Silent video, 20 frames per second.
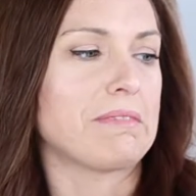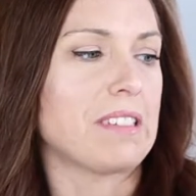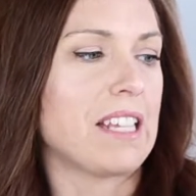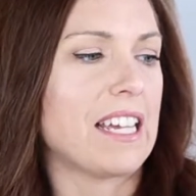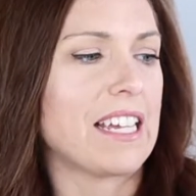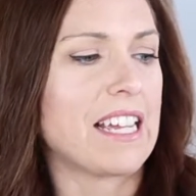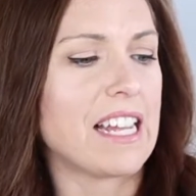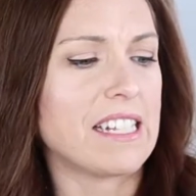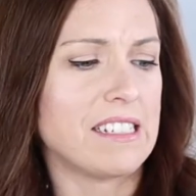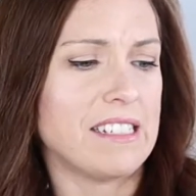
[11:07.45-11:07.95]
I
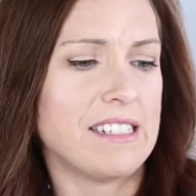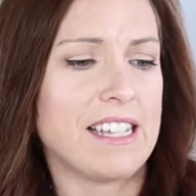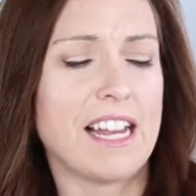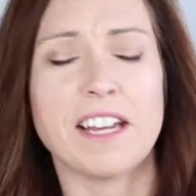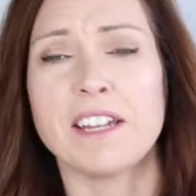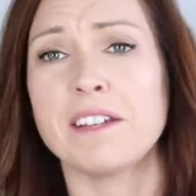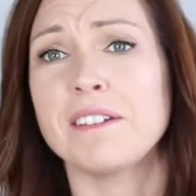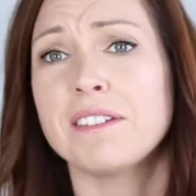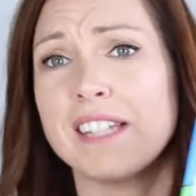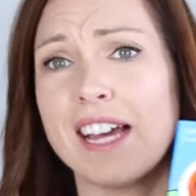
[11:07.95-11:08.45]
guess that's how
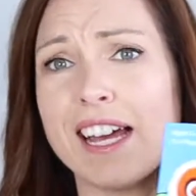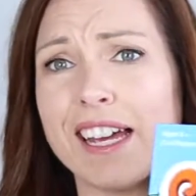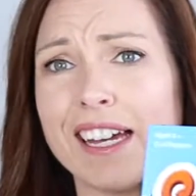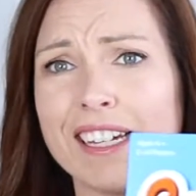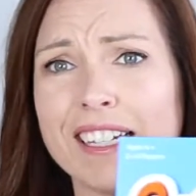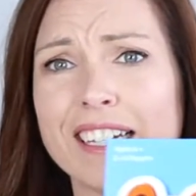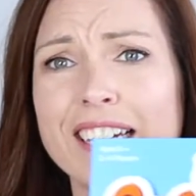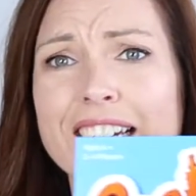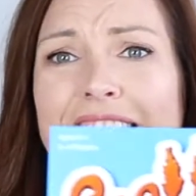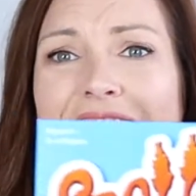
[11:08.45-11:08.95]
you say
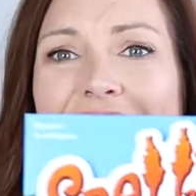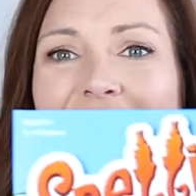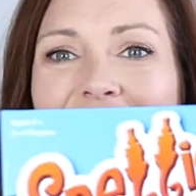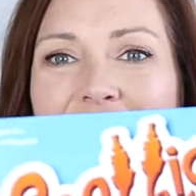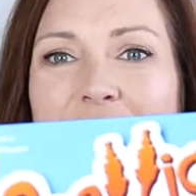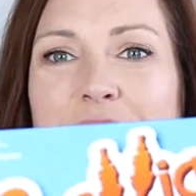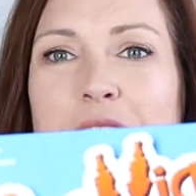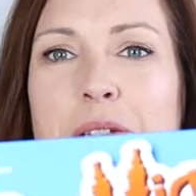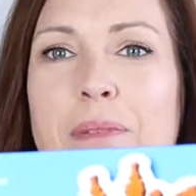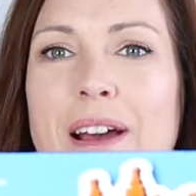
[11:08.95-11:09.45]
it.
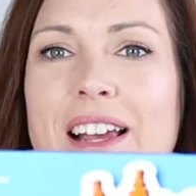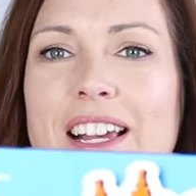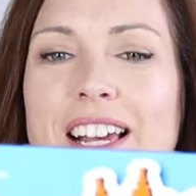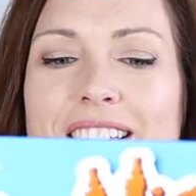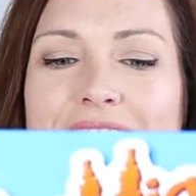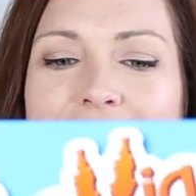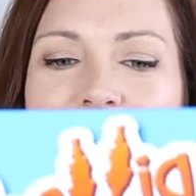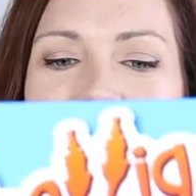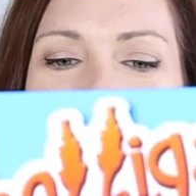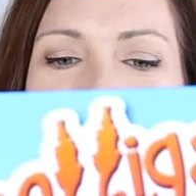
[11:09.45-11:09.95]
So it's
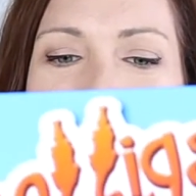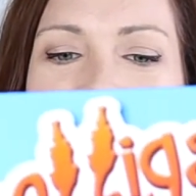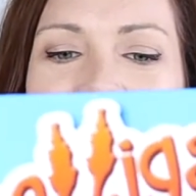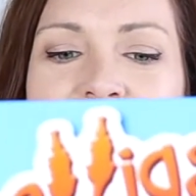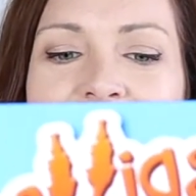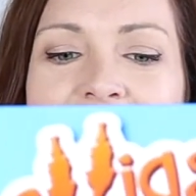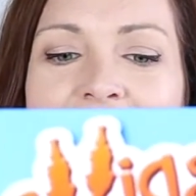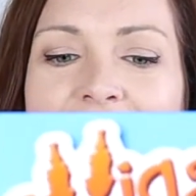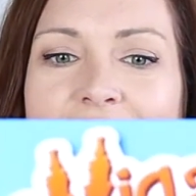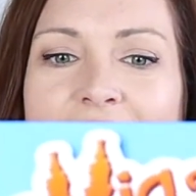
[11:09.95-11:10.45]
like an
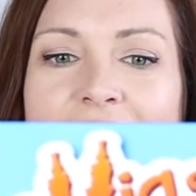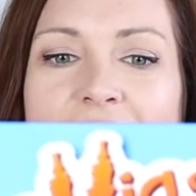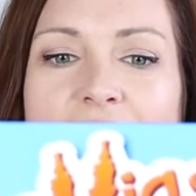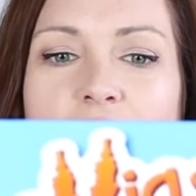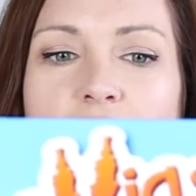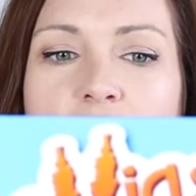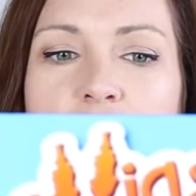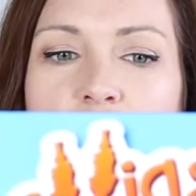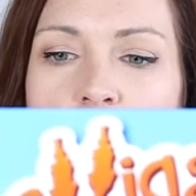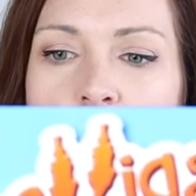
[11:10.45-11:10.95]

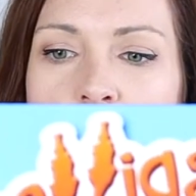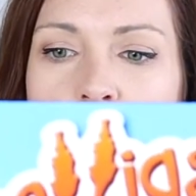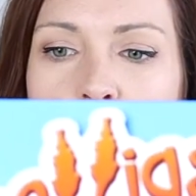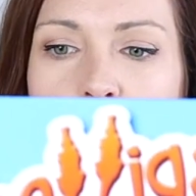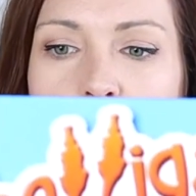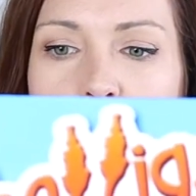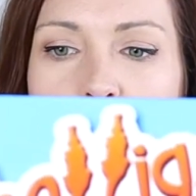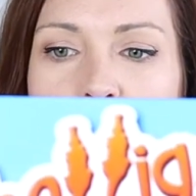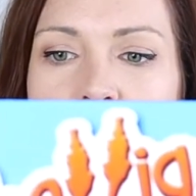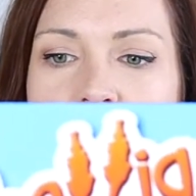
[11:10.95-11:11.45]
alligator chomp,
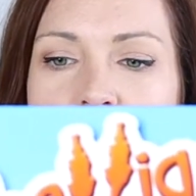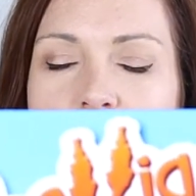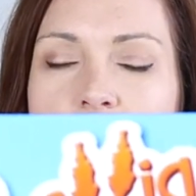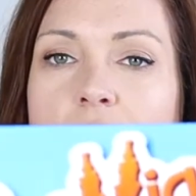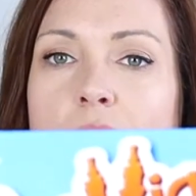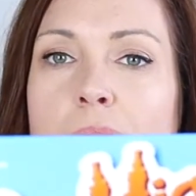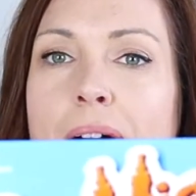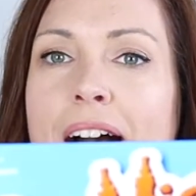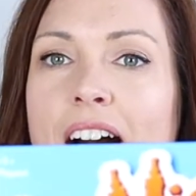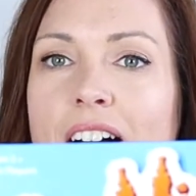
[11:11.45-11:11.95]
but it's all
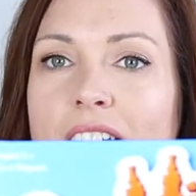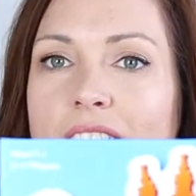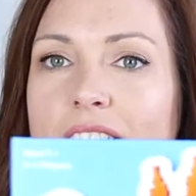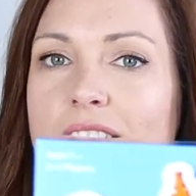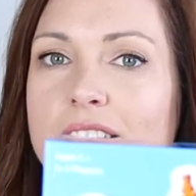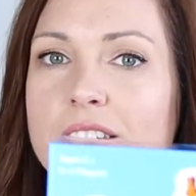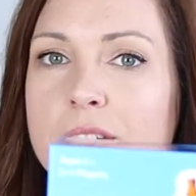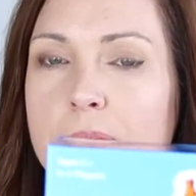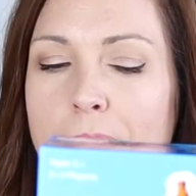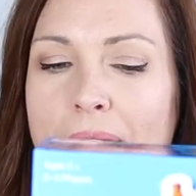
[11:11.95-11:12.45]
about
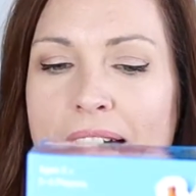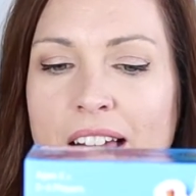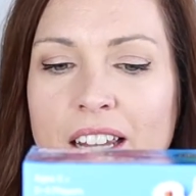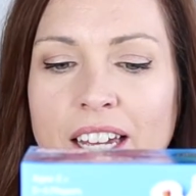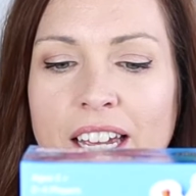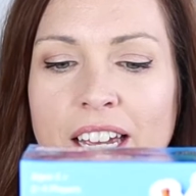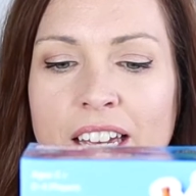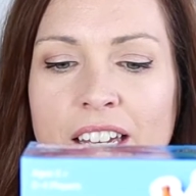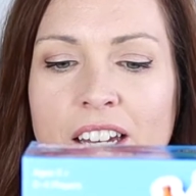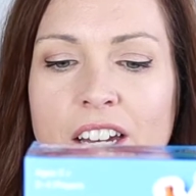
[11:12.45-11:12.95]

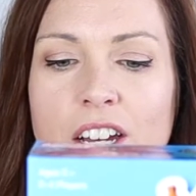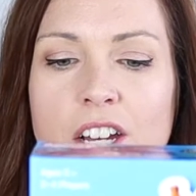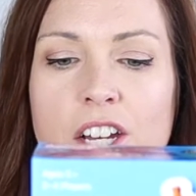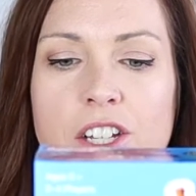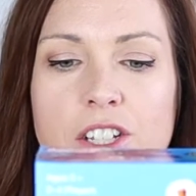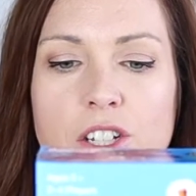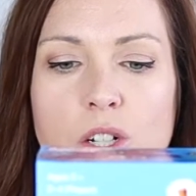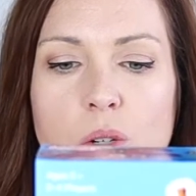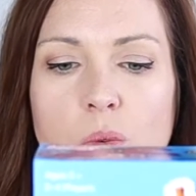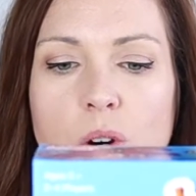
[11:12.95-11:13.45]
spelling
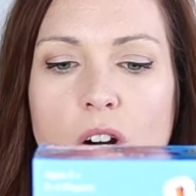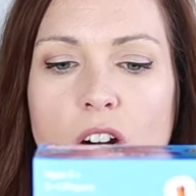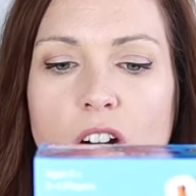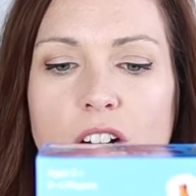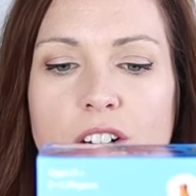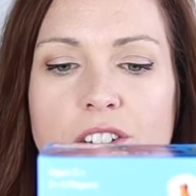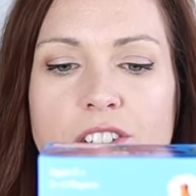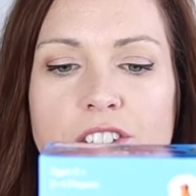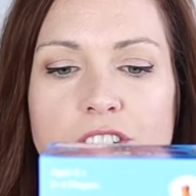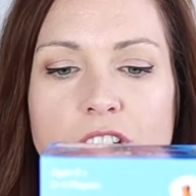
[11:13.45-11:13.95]
your
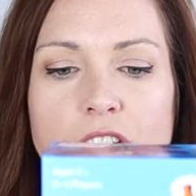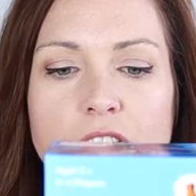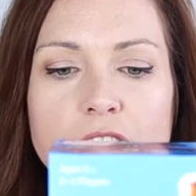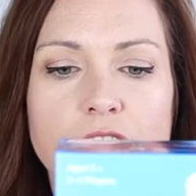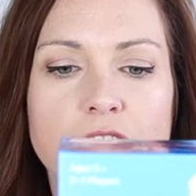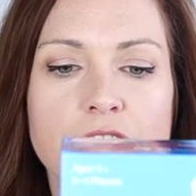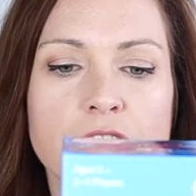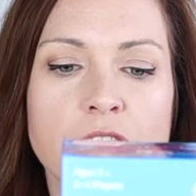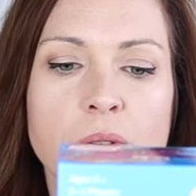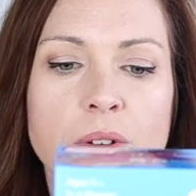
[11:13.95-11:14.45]
words. So
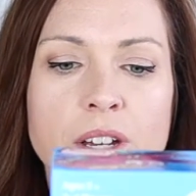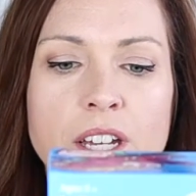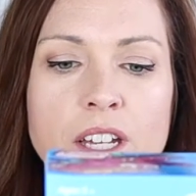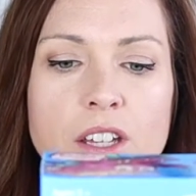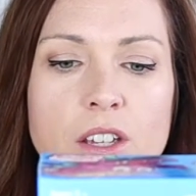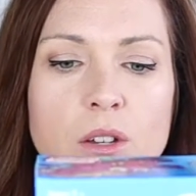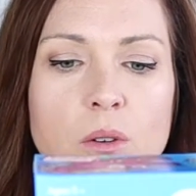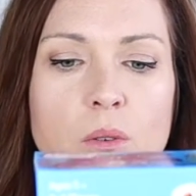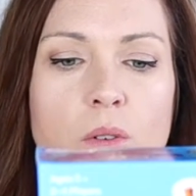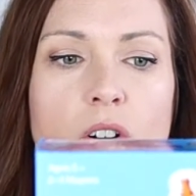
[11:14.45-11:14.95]
you're doing
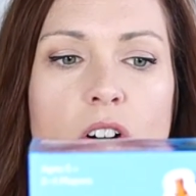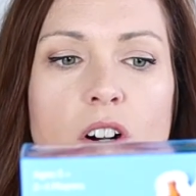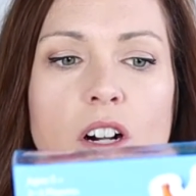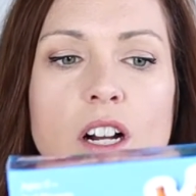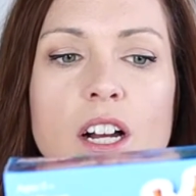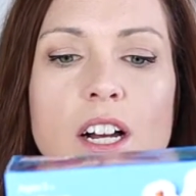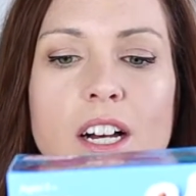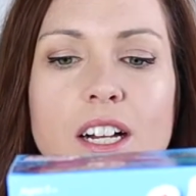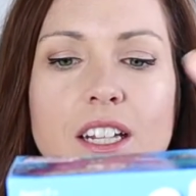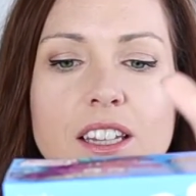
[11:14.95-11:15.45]
your
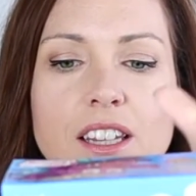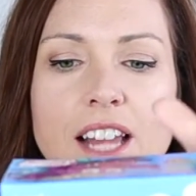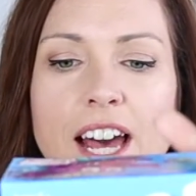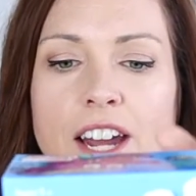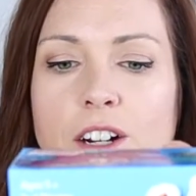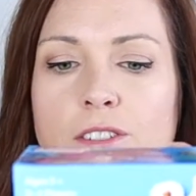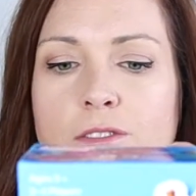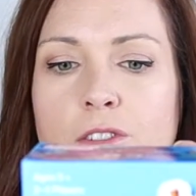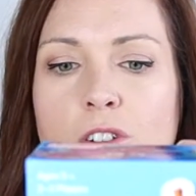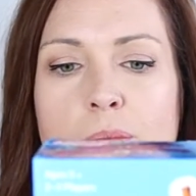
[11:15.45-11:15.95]

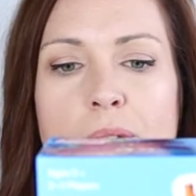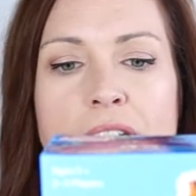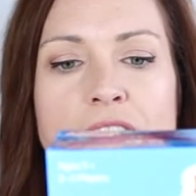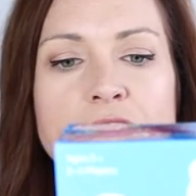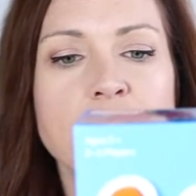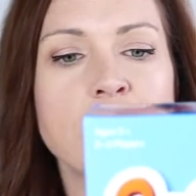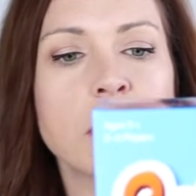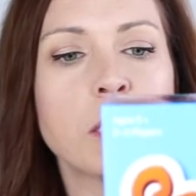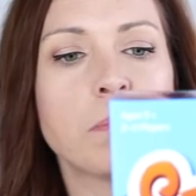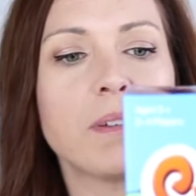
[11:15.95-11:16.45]
letter
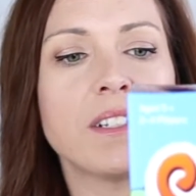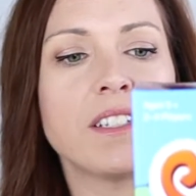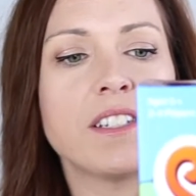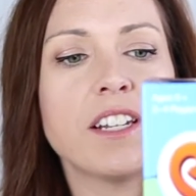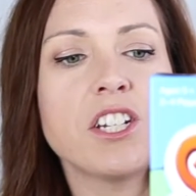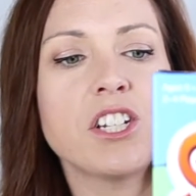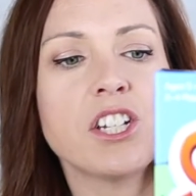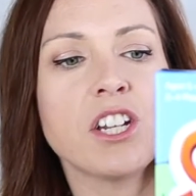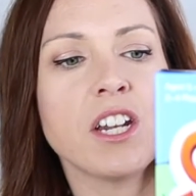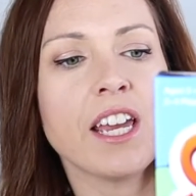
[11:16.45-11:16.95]
formations,
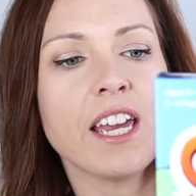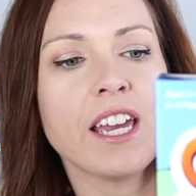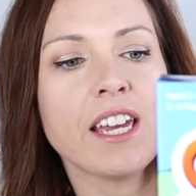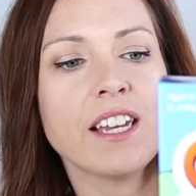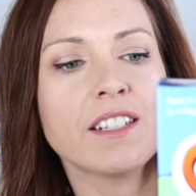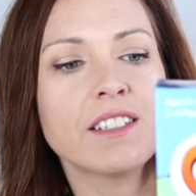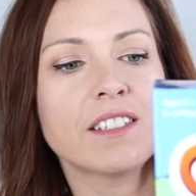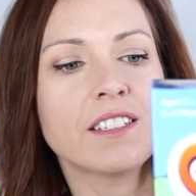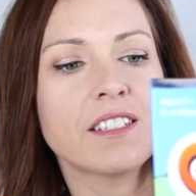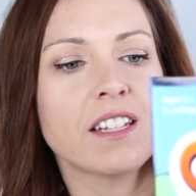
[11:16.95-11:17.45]
positionings,